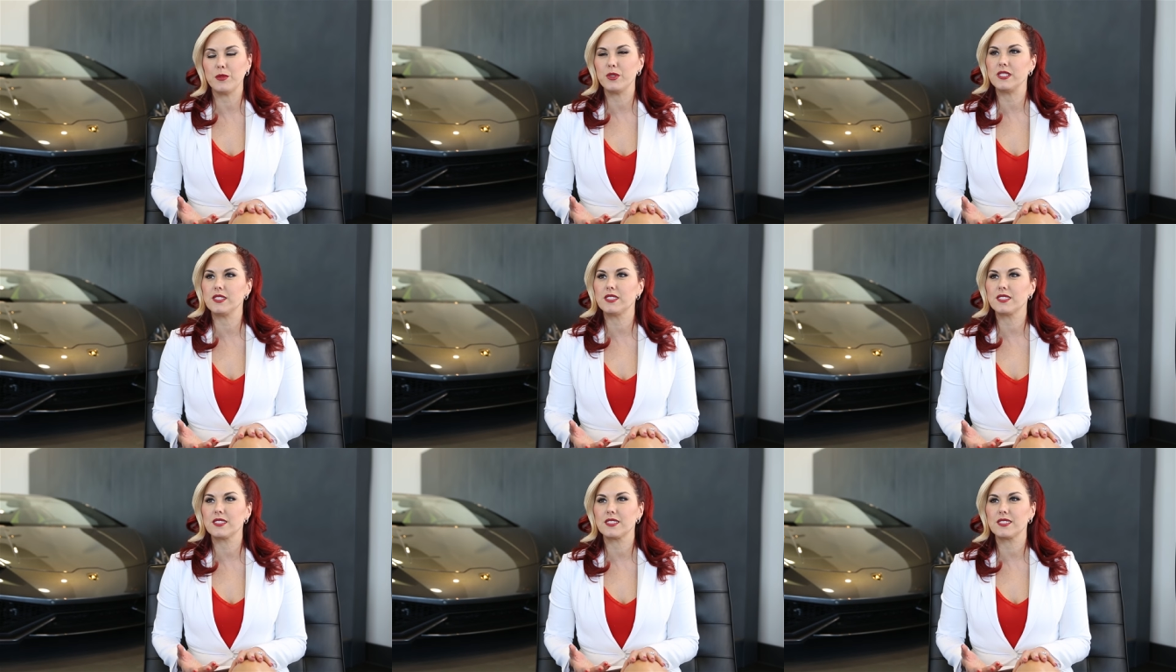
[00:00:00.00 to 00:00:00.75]
I
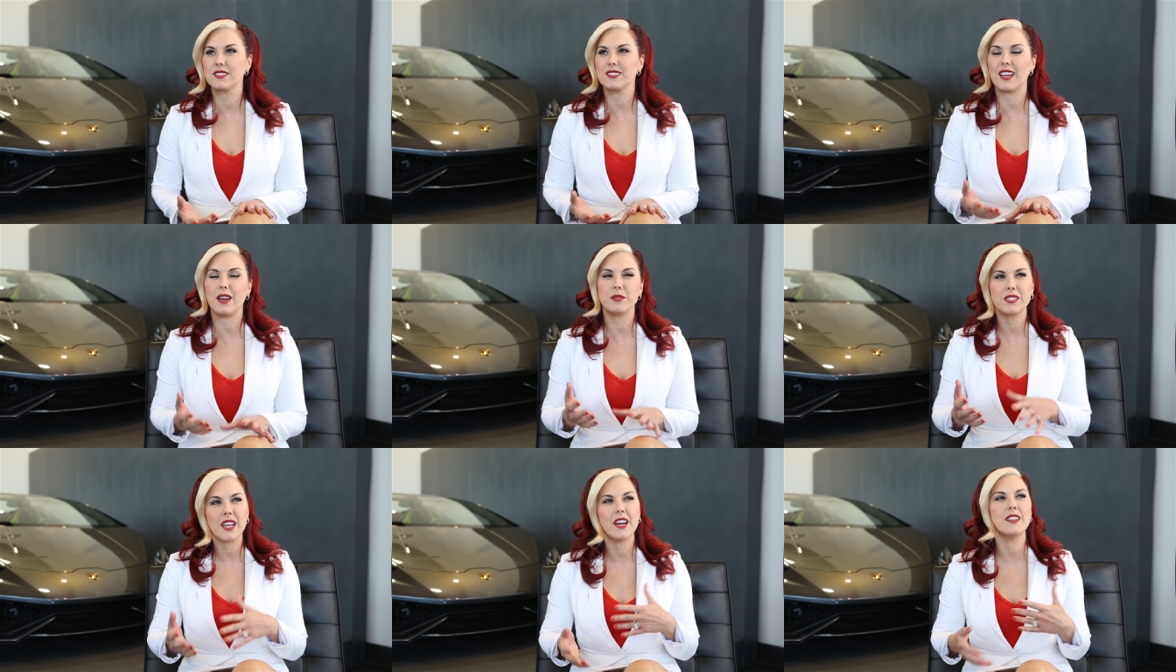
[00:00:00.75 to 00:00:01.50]
was I
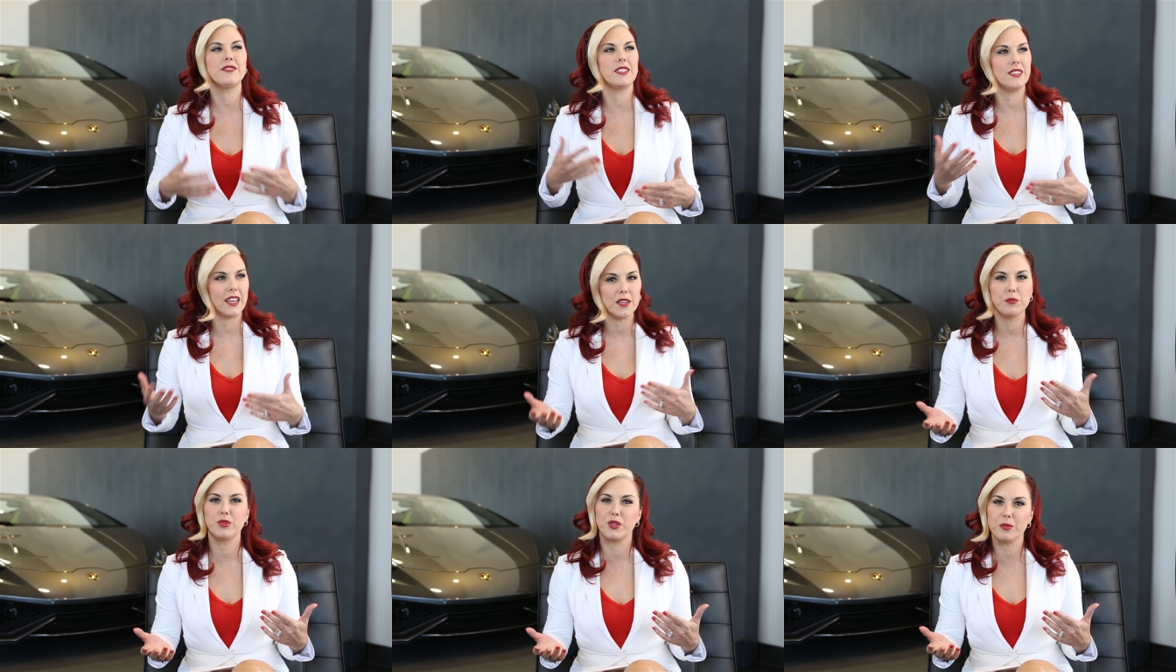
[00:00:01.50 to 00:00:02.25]
was kind of a
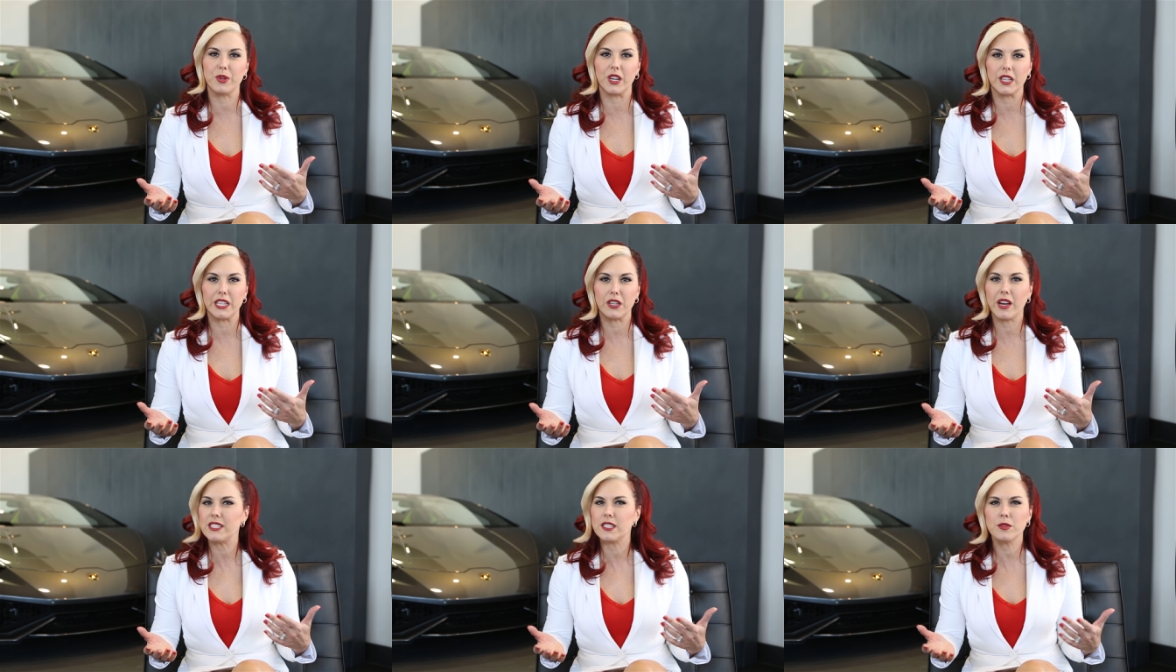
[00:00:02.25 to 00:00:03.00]
late bloomer. You
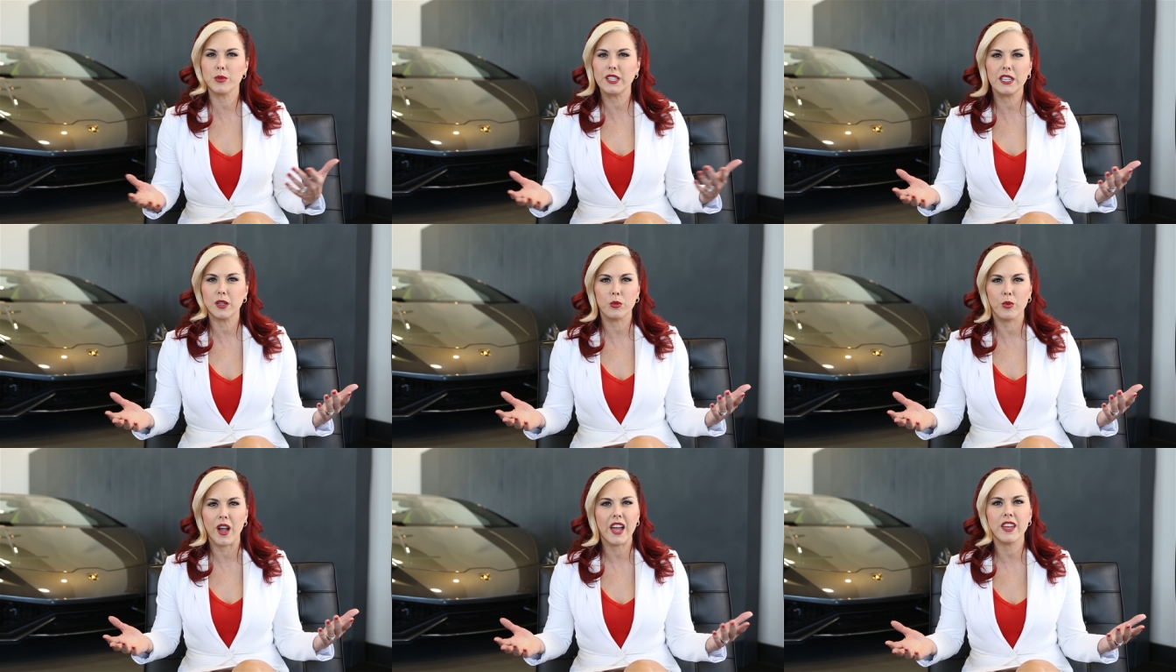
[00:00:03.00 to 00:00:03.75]
know, I didn't really
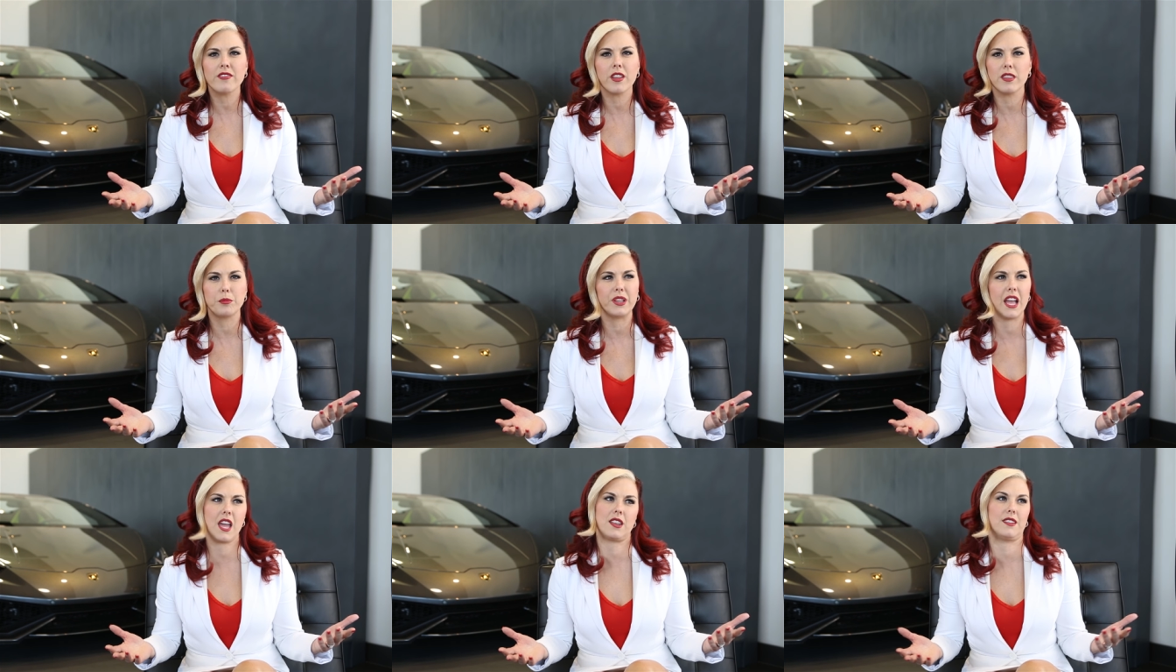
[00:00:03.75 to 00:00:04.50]
arrive on the
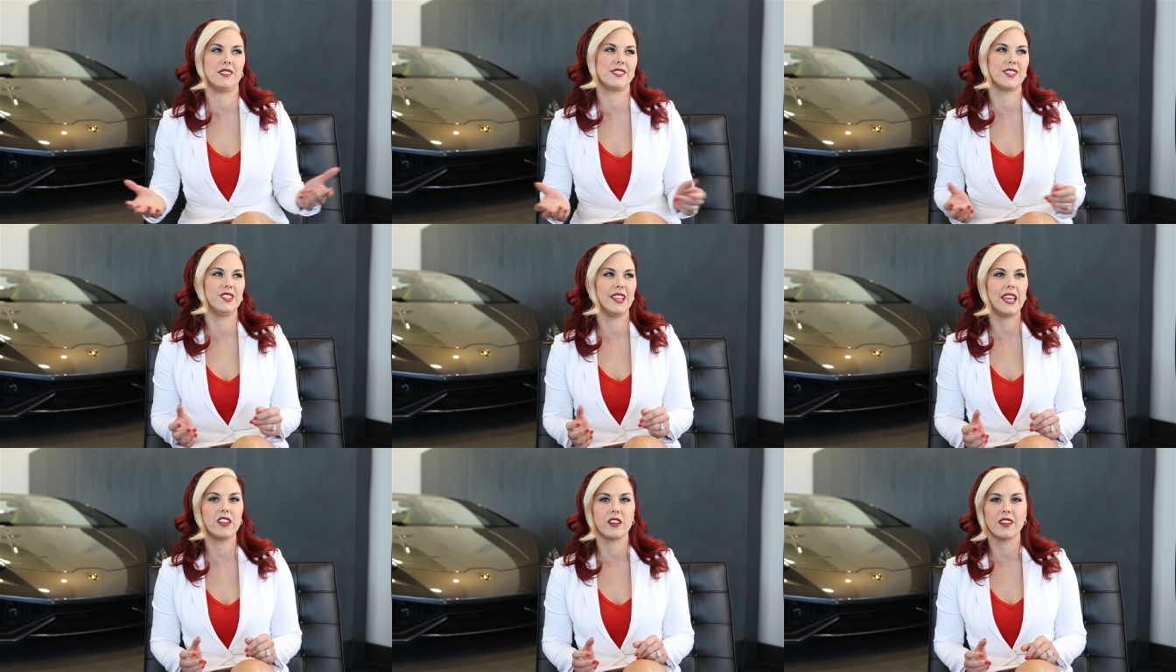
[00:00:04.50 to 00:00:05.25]
planet until
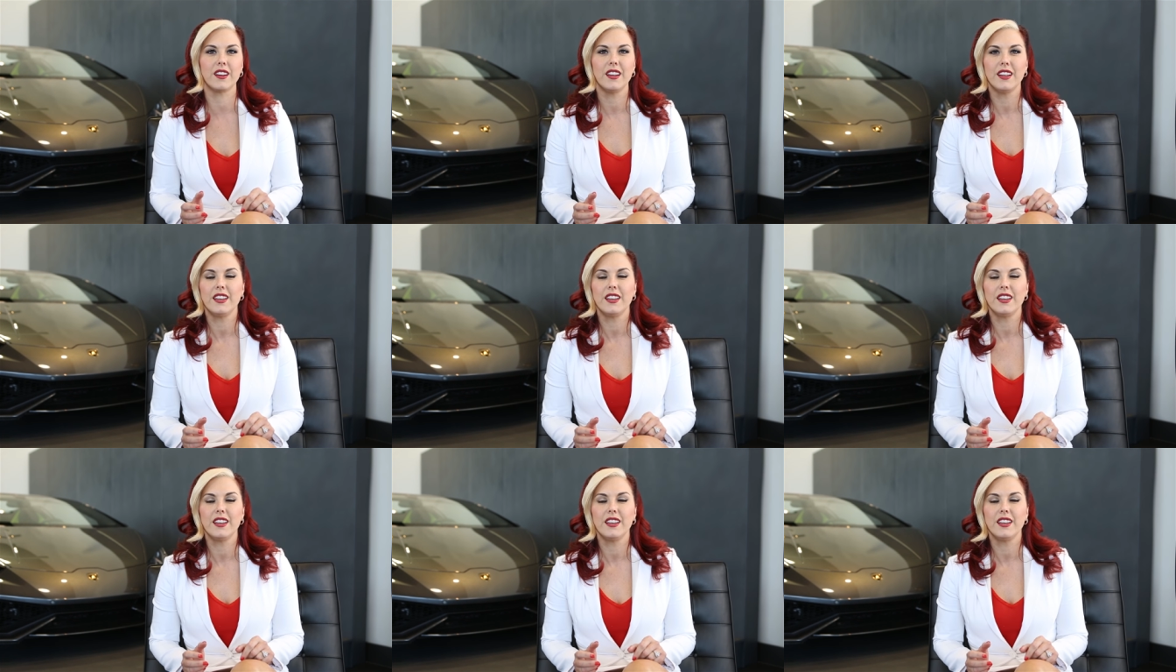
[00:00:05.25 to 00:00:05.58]
later.